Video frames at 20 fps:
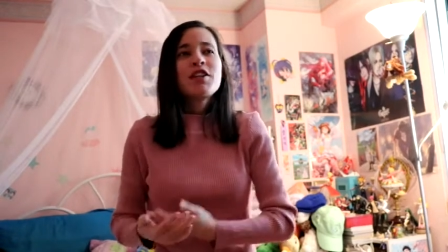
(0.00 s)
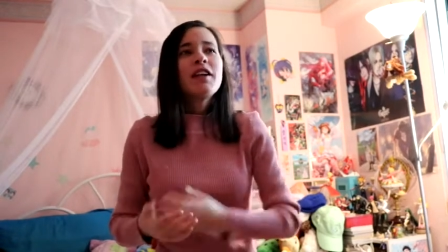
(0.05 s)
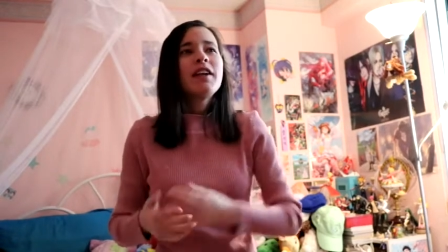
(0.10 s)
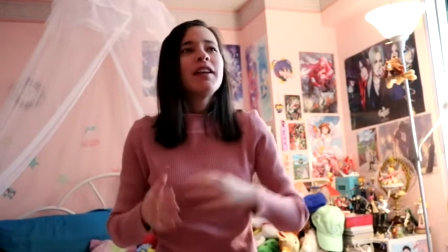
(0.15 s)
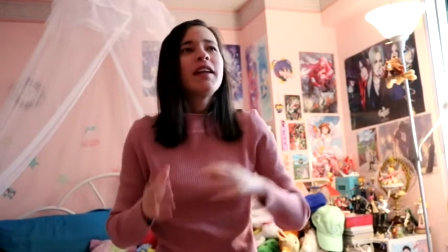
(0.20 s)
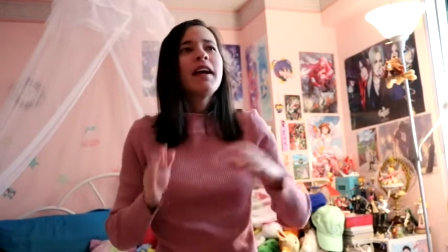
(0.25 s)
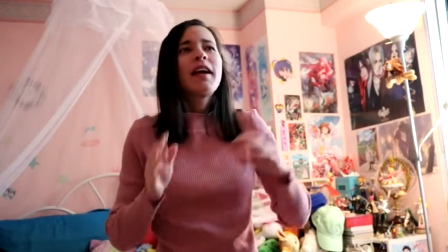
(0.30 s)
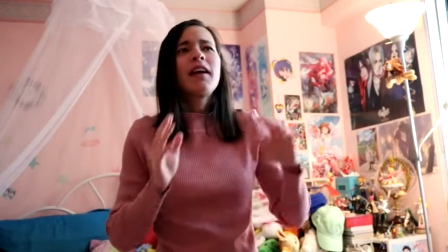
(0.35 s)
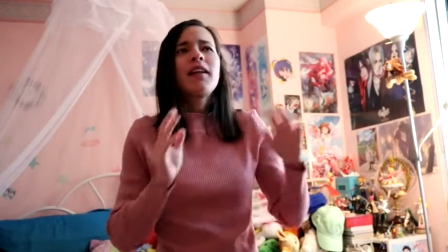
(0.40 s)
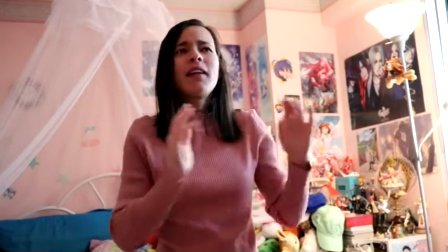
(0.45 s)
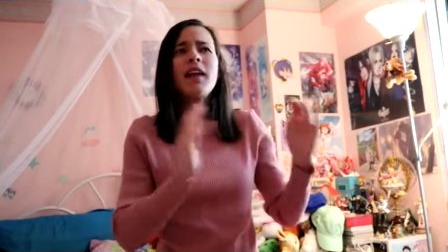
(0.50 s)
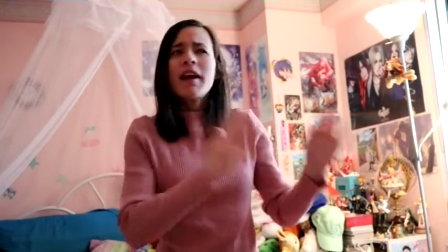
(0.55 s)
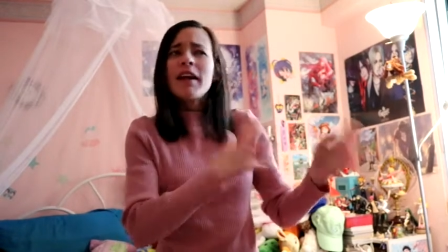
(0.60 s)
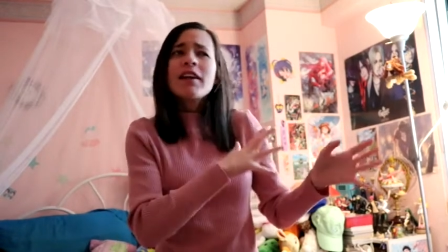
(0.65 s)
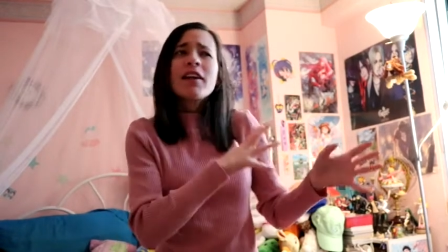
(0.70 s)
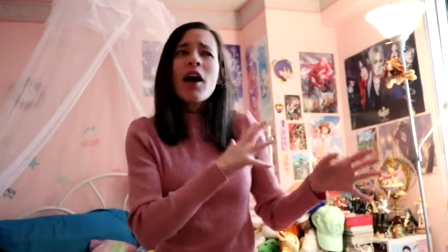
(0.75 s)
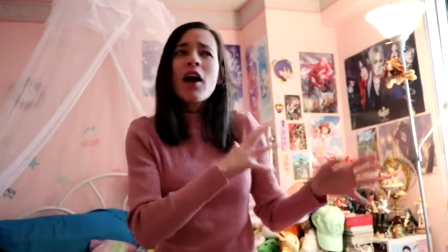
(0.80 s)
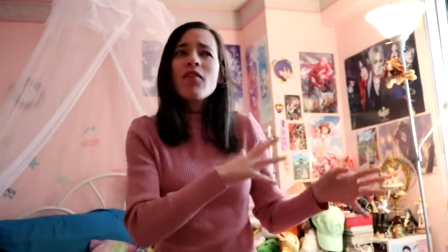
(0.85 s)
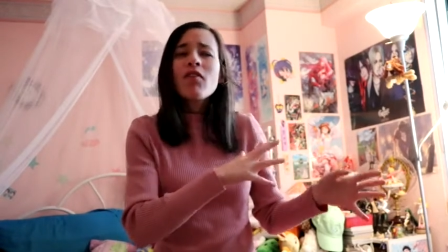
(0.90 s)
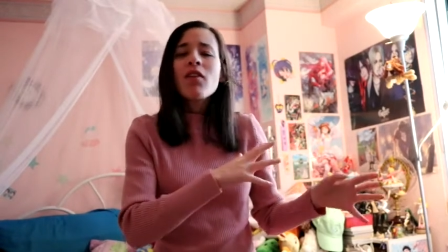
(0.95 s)
and like a light
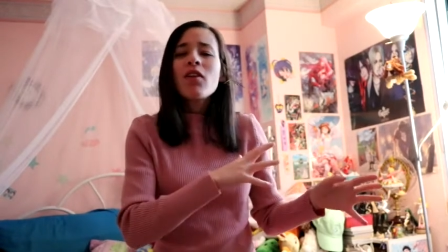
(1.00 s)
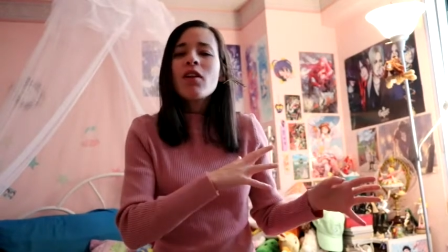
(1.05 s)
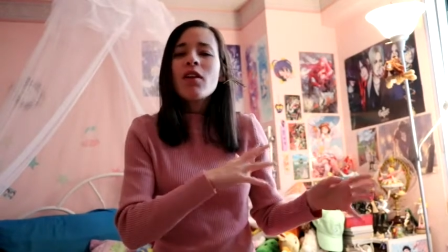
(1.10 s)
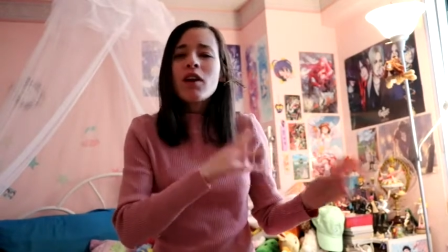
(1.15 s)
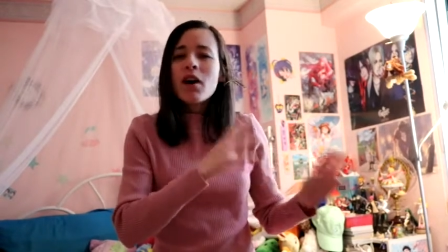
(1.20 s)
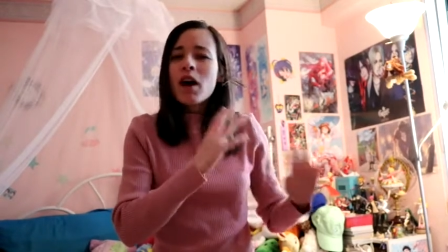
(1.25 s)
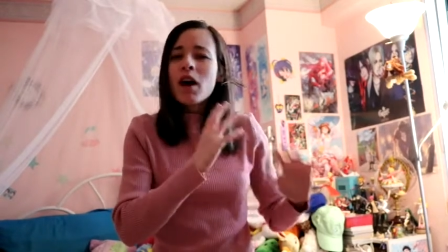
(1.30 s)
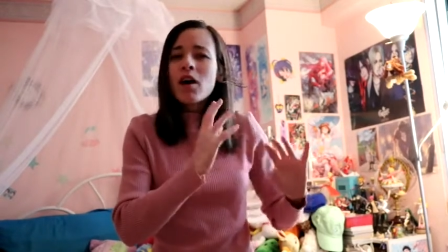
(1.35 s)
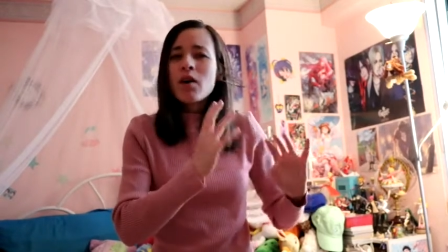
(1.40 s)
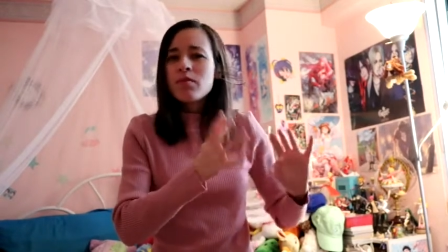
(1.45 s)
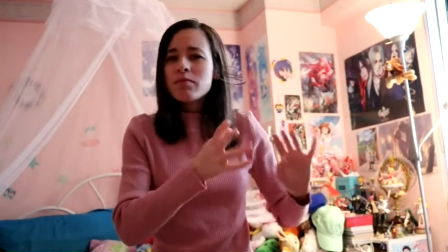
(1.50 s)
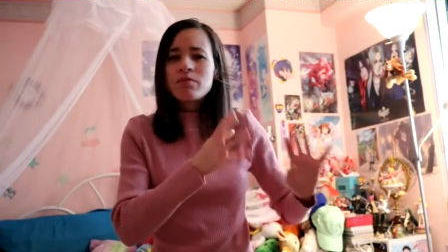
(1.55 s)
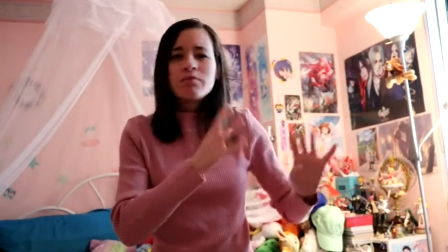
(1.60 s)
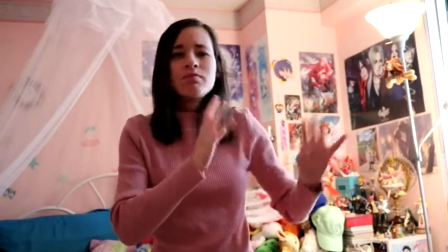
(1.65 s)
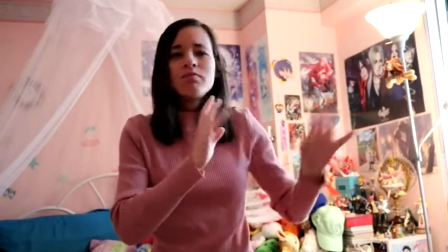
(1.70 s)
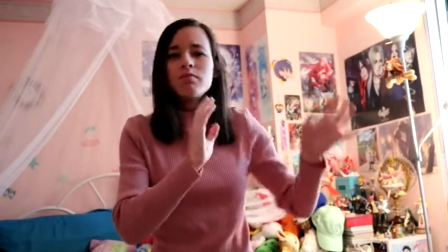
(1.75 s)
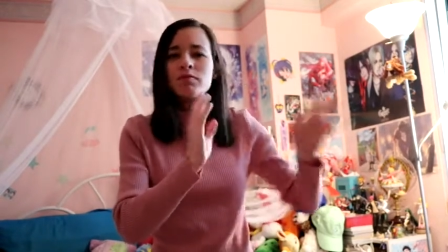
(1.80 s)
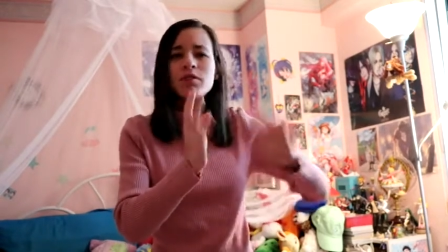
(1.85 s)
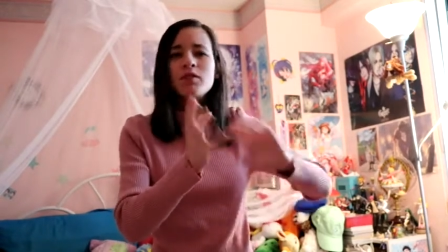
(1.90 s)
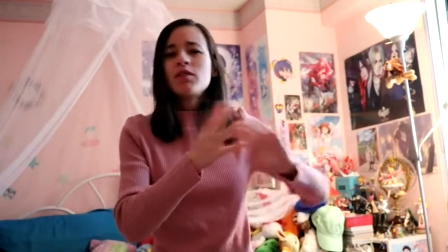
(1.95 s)
novel
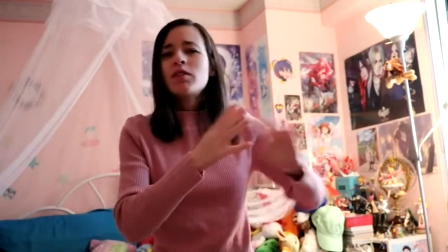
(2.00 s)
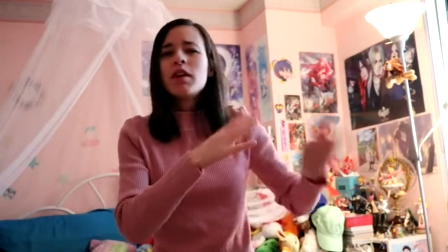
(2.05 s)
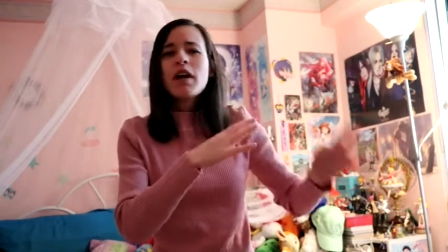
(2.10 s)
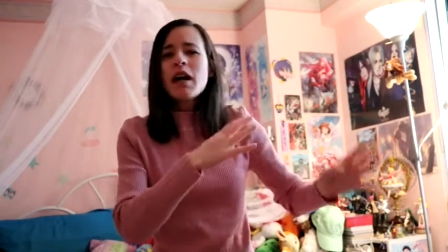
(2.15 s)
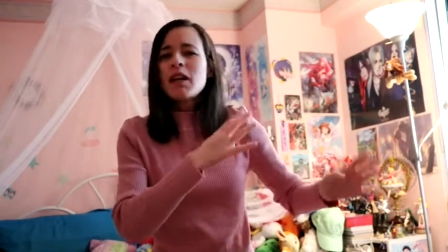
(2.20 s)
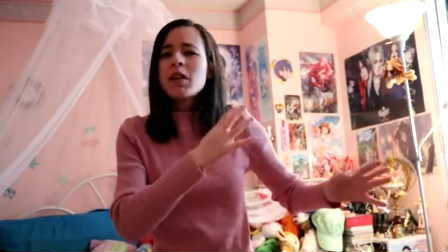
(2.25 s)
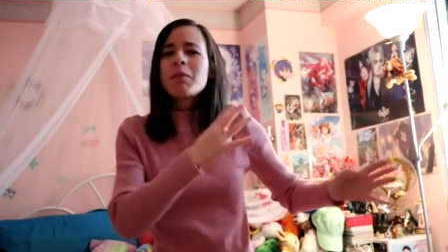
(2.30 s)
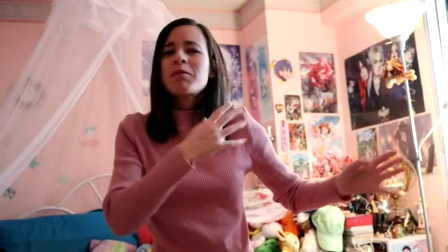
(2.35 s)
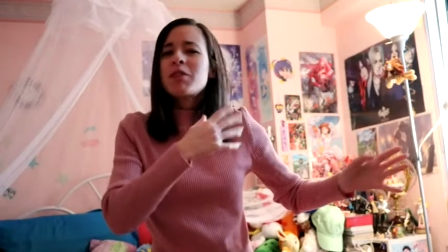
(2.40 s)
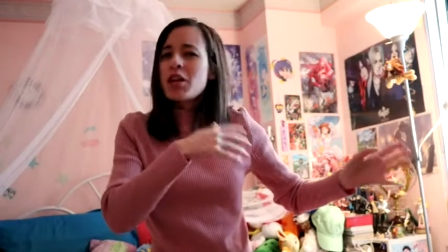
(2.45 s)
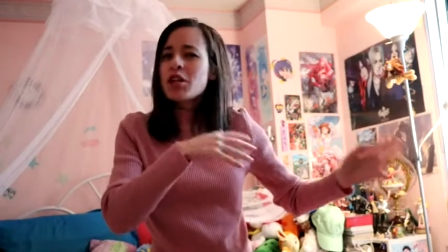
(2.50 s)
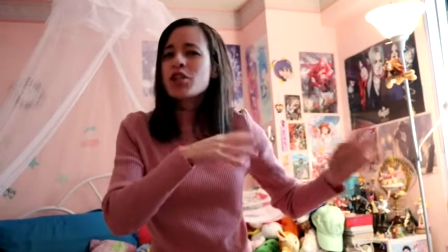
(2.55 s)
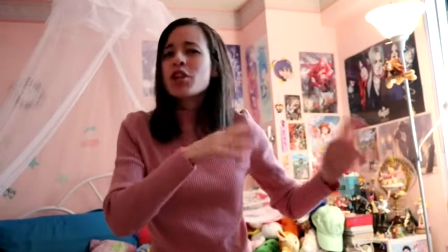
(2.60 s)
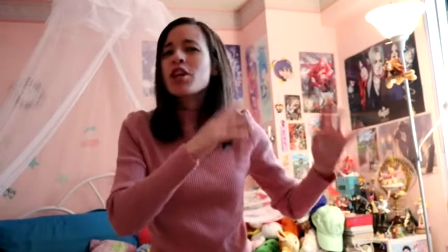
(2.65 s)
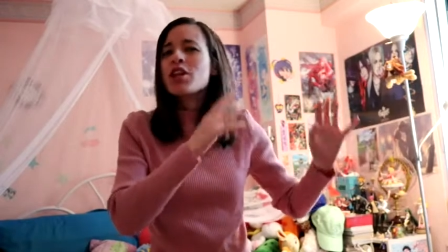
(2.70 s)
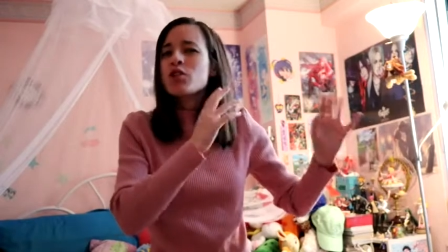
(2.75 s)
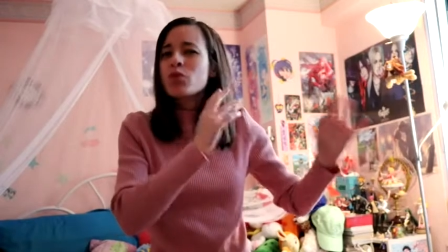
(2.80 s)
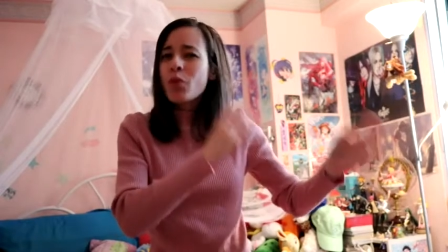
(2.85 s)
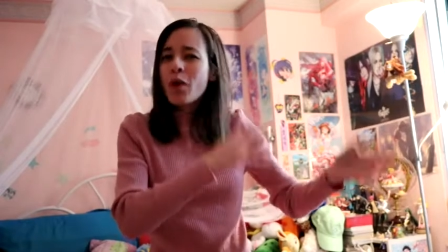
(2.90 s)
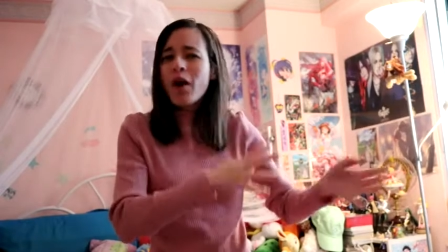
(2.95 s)
adaptation
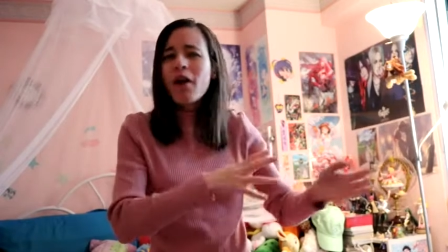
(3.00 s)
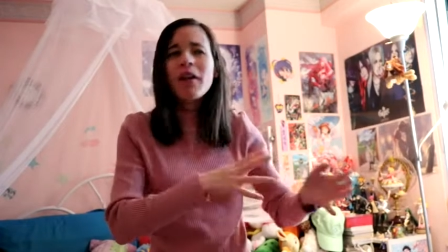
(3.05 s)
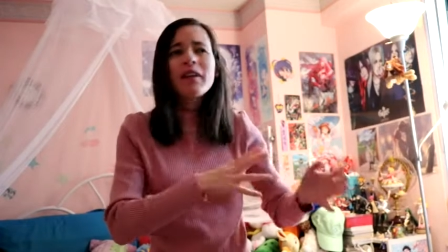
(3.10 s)
as well.